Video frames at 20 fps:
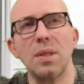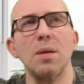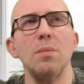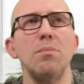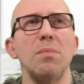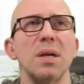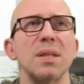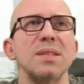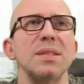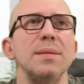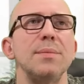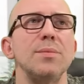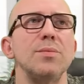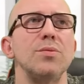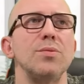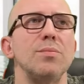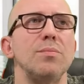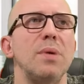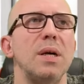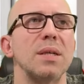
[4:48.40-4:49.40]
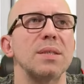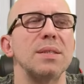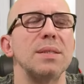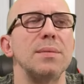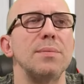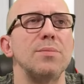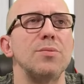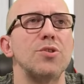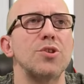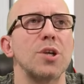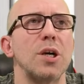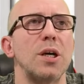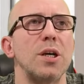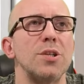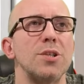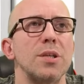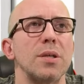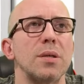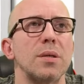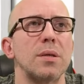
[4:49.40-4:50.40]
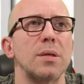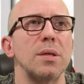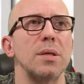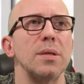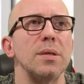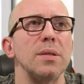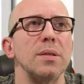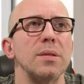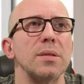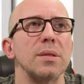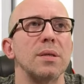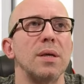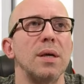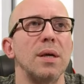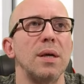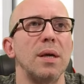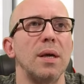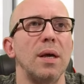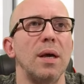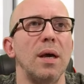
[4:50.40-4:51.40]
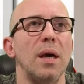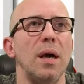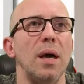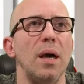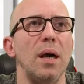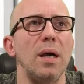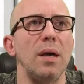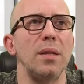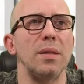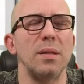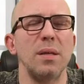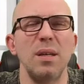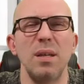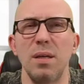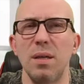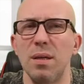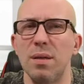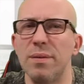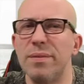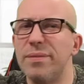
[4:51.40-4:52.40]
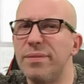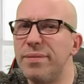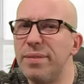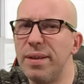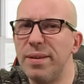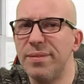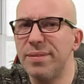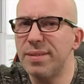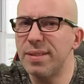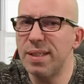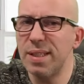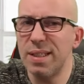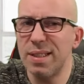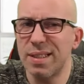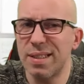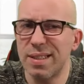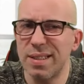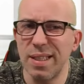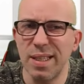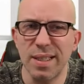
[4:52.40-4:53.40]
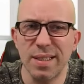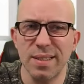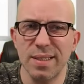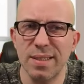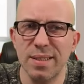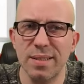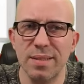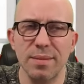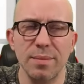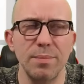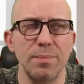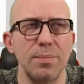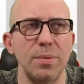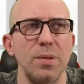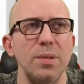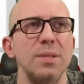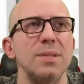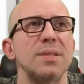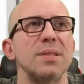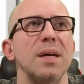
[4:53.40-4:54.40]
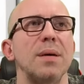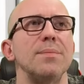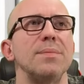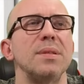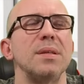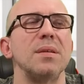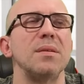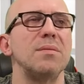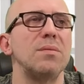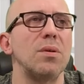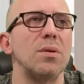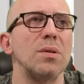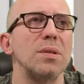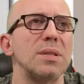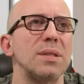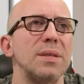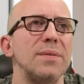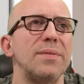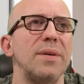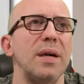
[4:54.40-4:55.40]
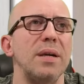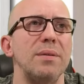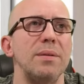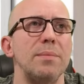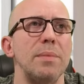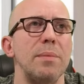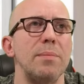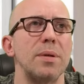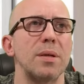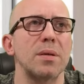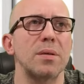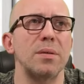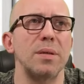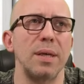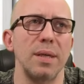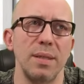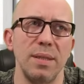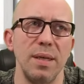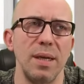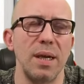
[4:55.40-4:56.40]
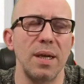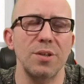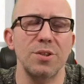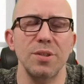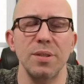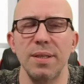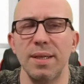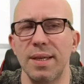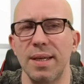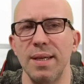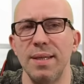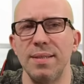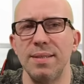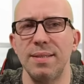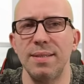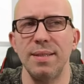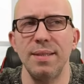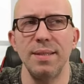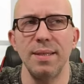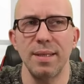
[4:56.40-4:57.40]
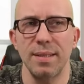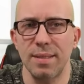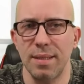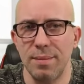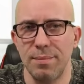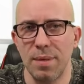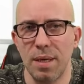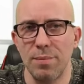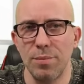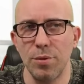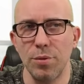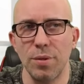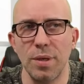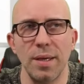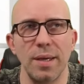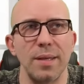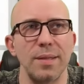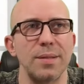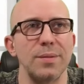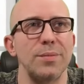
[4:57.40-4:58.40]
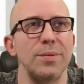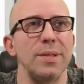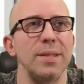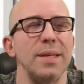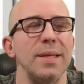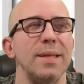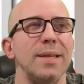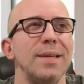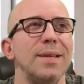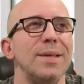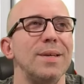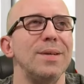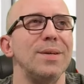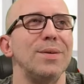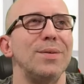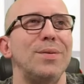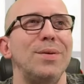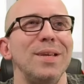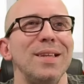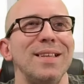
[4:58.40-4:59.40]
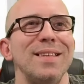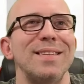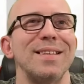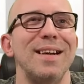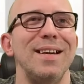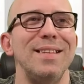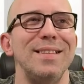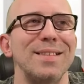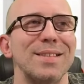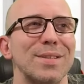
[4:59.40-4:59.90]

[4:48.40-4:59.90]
maximum charging current, and 56 point something volts, if I remember correctly. I actually can't see that. I'm looking at a really really tiny